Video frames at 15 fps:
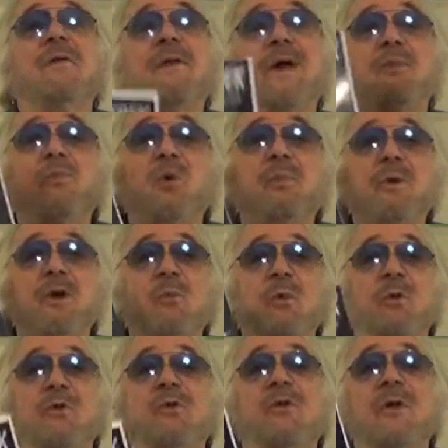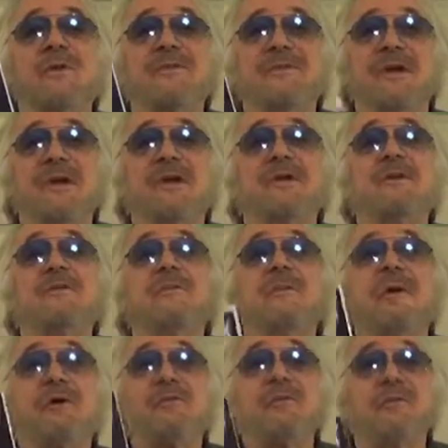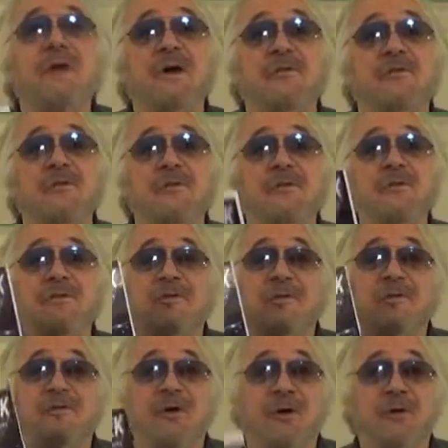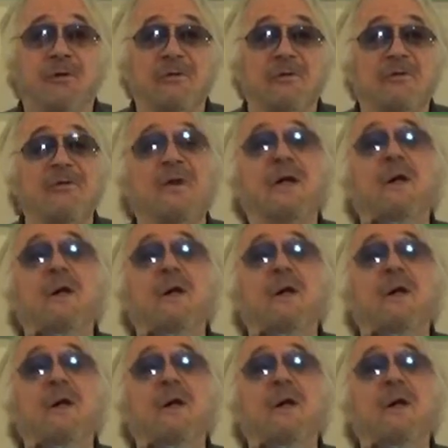that will be worth tens of thousands of dollars